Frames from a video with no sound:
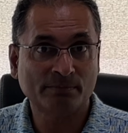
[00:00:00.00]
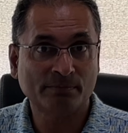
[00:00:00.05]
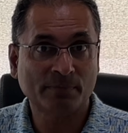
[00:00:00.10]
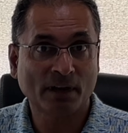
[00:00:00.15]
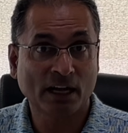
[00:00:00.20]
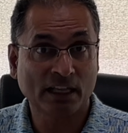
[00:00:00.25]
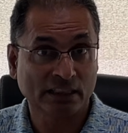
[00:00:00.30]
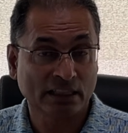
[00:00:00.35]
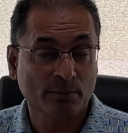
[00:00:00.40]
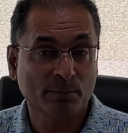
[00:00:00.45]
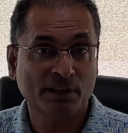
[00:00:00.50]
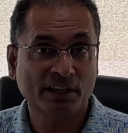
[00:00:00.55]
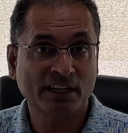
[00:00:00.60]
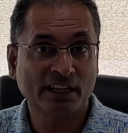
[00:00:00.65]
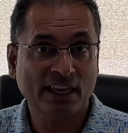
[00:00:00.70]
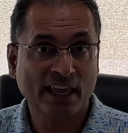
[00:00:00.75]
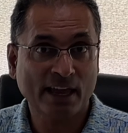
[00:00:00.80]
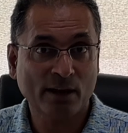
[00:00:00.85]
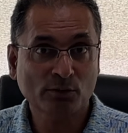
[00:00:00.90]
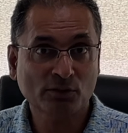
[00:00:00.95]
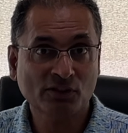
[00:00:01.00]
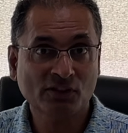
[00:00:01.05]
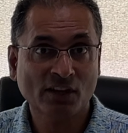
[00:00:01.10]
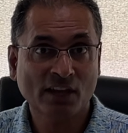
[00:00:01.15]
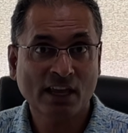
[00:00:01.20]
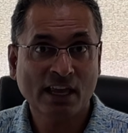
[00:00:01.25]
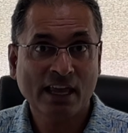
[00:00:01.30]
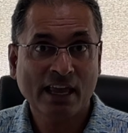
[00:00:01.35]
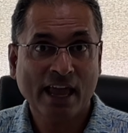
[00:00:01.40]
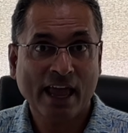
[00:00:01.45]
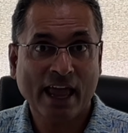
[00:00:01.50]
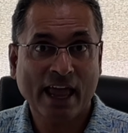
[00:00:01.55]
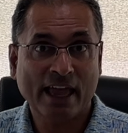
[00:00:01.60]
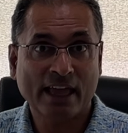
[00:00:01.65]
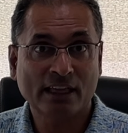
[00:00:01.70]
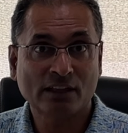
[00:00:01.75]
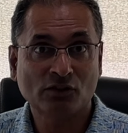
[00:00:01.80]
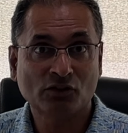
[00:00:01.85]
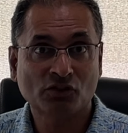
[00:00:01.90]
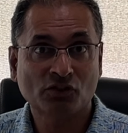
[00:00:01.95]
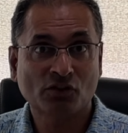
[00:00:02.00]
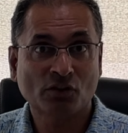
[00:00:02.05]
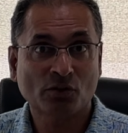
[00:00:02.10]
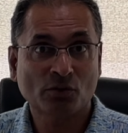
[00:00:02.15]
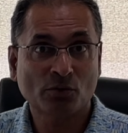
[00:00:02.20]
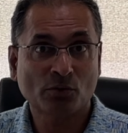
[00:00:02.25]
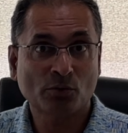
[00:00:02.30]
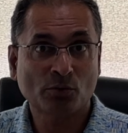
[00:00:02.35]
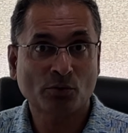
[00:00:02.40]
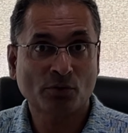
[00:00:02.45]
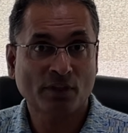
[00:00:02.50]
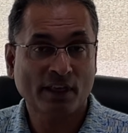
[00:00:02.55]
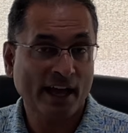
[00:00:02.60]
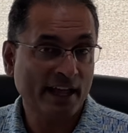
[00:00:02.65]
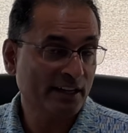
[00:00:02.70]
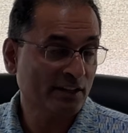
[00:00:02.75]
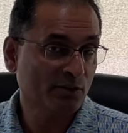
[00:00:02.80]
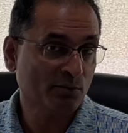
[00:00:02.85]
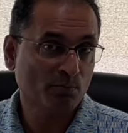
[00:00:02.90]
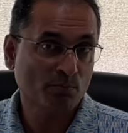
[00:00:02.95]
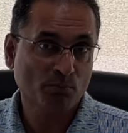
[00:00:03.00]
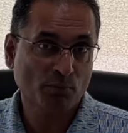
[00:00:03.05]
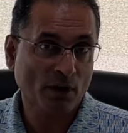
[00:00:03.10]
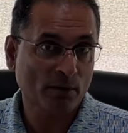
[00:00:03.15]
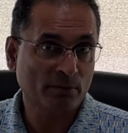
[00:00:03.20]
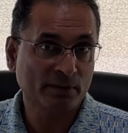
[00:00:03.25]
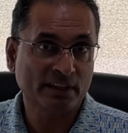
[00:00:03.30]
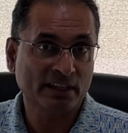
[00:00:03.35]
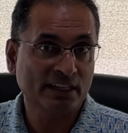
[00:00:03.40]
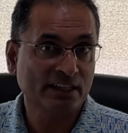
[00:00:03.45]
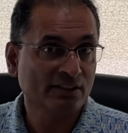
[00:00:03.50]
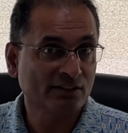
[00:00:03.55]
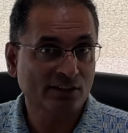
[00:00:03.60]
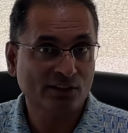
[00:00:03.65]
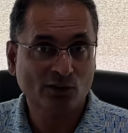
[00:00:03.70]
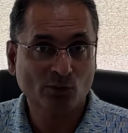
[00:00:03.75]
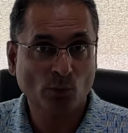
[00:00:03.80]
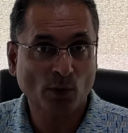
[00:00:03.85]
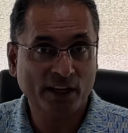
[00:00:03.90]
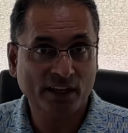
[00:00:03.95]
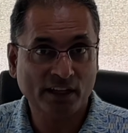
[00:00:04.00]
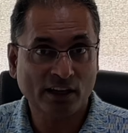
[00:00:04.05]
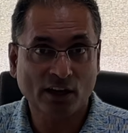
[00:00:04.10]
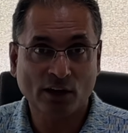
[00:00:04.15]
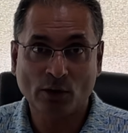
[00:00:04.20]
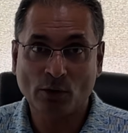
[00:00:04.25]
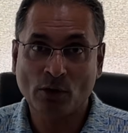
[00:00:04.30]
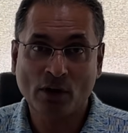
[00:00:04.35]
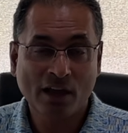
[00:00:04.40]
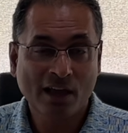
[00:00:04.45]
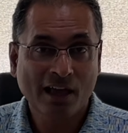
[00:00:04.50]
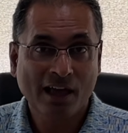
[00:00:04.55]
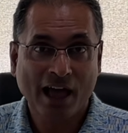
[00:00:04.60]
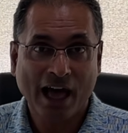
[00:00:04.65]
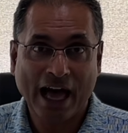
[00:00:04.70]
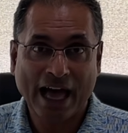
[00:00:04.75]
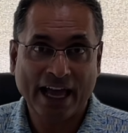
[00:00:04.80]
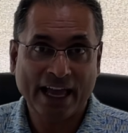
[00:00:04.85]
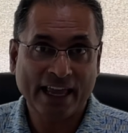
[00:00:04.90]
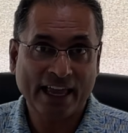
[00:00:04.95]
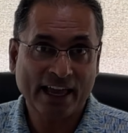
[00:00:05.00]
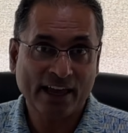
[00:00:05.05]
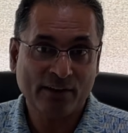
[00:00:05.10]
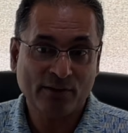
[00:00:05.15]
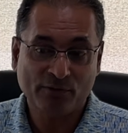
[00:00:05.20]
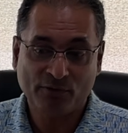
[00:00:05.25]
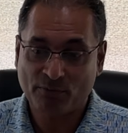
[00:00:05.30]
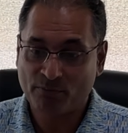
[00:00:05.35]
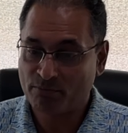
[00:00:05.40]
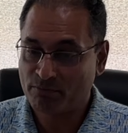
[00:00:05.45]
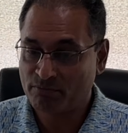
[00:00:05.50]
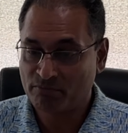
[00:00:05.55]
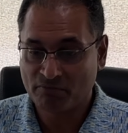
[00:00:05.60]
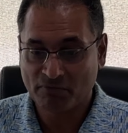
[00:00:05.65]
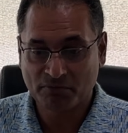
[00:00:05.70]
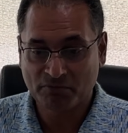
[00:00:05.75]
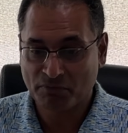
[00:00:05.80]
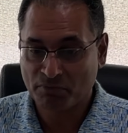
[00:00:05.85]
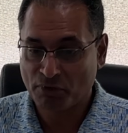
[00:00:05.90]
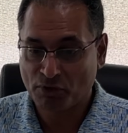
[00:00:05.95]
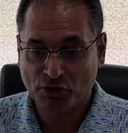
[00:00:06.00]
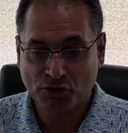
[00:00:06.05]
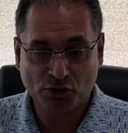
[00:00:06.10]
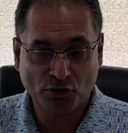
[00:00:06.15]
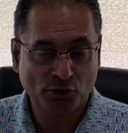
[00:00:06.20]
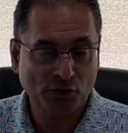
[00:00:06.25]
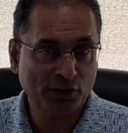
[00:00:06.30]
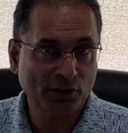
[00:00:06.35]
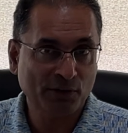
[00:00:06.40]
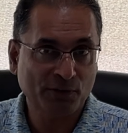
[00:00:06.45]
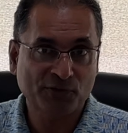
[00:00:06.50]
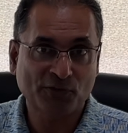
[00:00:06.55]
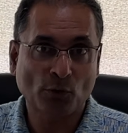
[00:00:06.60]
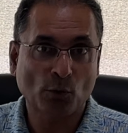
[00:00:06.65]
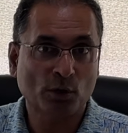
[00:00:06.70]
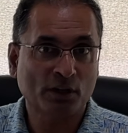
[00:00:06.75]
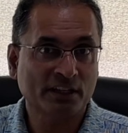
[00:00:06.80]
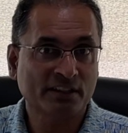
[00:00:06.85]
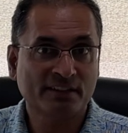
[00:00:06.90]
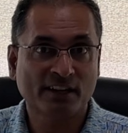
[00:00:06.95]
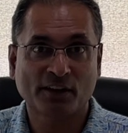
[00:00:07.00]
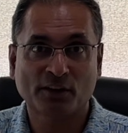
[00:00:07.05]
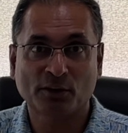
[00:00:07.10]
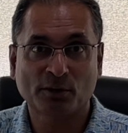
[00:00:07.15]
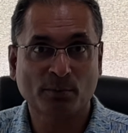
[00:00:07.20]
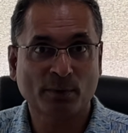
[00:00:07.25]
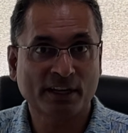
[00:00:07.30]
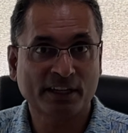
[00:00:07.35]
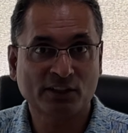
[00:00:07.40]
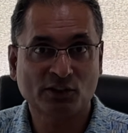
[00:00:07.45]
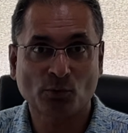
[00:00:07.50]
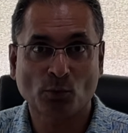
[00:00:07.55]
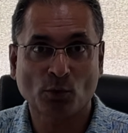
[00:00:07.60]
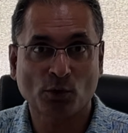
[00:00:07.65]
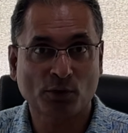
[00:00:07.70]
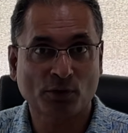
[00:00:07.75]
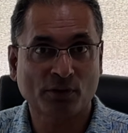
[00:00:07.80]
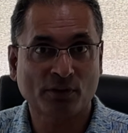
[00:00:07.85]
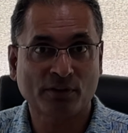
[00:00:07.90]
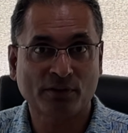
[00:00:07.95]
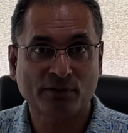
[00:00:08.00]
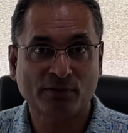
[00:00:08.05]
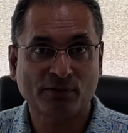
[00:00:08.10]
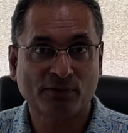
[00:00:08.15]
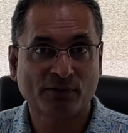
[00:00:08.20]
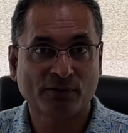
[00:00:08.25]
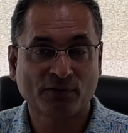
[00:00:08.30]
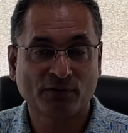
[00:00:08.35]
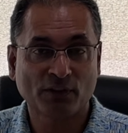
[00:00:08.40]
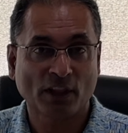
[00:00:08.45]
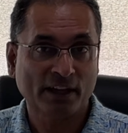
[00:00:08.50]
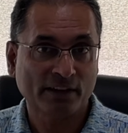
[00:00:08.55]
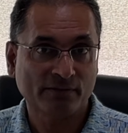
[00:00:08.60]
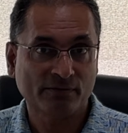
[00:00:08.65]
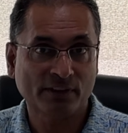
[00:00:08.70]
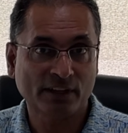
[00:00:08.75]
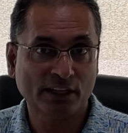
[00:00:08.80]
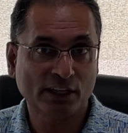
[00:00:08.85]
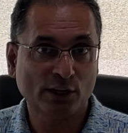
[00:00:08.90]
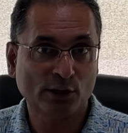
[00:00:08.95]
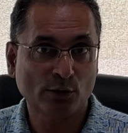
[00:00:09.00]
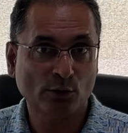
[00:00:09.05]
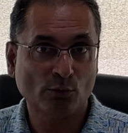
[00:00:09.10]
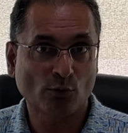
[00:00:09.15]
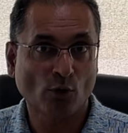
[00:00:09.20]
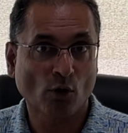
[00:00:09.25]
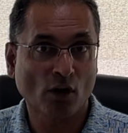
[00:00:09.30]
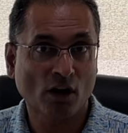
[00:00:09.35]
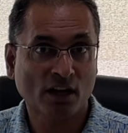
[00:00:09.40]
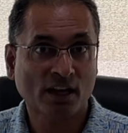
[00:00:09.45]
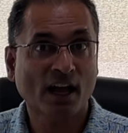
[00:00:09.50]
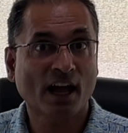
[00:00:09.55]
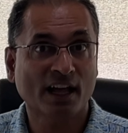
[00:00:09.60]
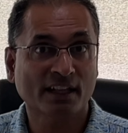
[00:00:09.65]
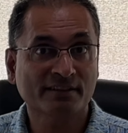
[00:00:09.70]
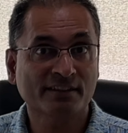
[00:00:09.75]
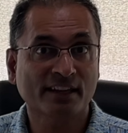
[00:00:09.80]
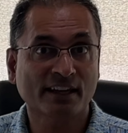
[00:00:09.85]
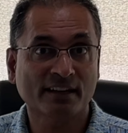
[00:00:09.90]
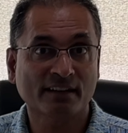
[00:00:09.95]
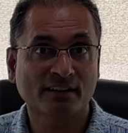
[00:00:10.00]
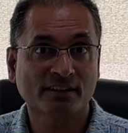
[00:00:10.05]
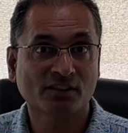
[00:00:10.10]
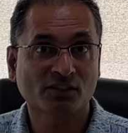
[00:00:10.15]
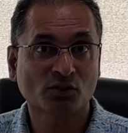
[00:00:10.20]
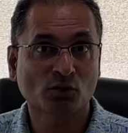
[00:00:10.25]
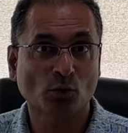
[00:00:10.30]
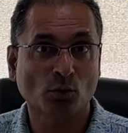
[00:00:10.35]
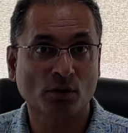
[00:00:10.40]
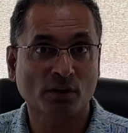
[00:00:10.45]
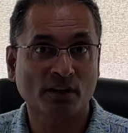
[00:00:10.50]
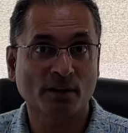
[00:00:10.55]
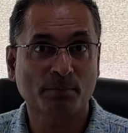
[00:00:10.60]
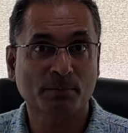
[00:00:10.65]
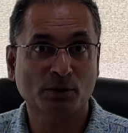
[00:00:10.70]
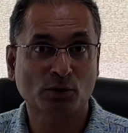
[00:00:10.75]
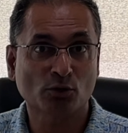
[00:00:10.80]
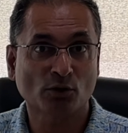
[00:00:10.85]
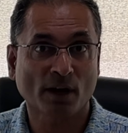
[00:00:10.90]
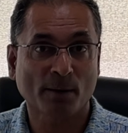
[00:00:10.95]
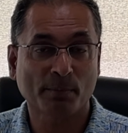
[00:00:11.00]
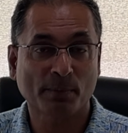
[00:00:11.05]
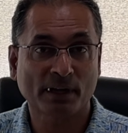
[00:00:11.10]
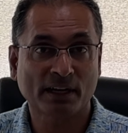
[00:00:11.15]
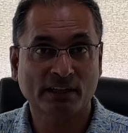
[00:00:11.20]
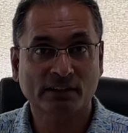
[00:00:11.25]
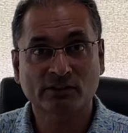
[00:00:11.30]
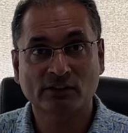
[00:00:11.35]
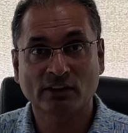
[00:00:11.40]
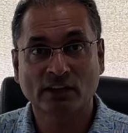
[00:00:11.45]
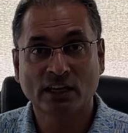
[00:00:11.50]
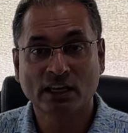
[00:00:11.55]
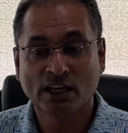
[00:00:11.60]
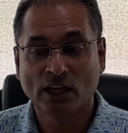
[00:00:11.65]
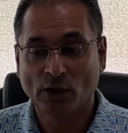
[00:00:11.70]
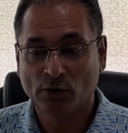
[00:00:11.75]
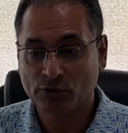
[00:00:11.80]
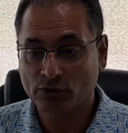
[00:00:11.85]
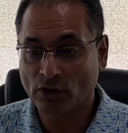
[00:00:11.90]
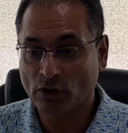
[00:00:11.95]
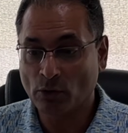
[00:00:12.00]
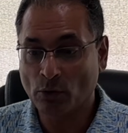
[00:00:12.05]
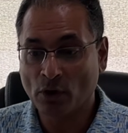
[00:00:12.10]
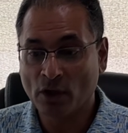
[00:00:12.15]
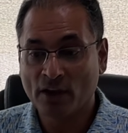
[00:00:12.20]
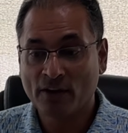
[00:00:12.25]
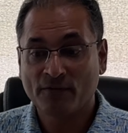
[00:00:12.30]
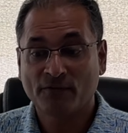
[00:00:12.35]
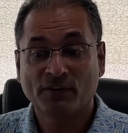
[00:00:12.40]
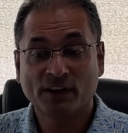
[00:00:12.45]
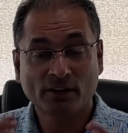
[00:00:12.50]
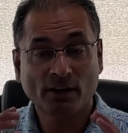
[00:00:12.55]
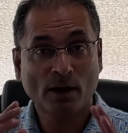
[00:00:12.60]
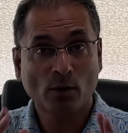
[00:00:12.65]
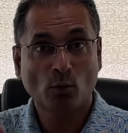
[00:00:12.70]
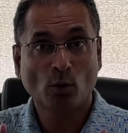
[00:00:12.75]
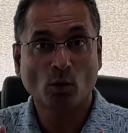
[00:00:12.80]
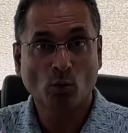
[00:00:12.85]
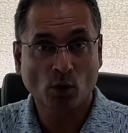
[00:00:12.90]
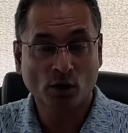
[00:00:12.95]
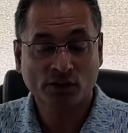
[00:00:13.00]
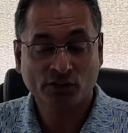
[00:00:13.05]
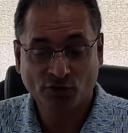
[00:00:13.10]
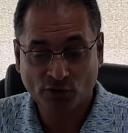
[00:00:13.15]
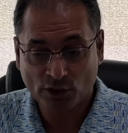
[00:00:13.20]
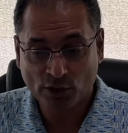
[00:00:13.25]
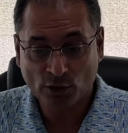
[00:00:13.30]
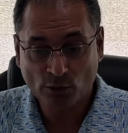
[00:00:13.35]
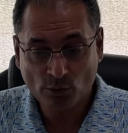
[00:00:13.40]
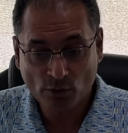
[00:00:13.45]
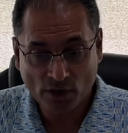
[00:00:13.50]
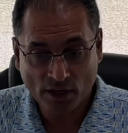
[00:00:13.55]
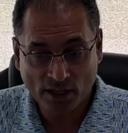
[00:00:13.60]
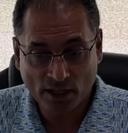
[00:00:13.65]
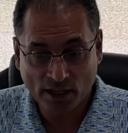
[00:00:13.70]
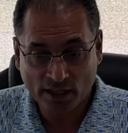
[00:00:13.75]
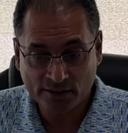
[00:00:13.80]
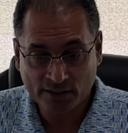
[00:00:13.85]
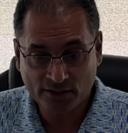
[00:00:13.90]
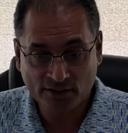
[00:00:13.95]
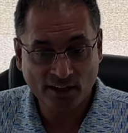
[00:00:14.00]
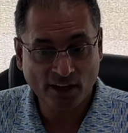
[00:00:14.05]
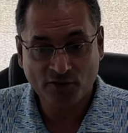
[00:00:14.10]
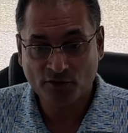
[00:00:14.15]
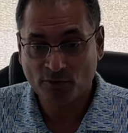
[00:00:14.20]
unlimited accounts, and so that is probably the easiest way to go. I have 30 or 40 terabytes worth of flight video raw content stored up in Dropbox. So figure out what works for you. It doesn't have